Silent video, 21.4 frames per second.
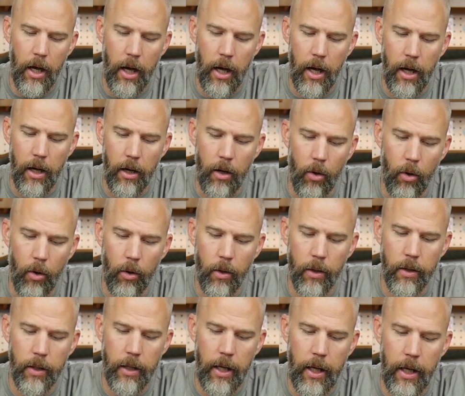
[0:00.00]
uh,
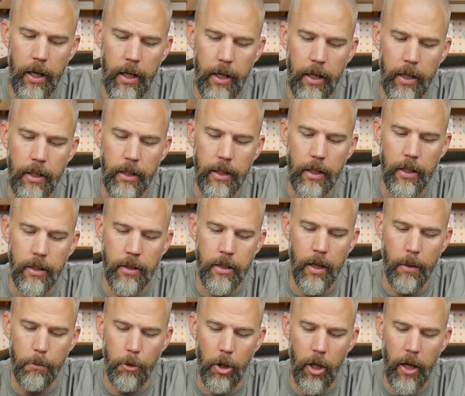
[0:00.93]
on a
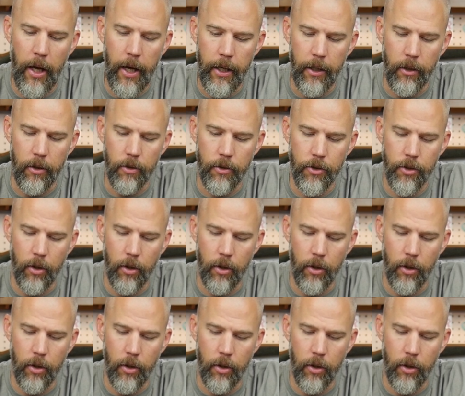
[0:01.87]
double hanger.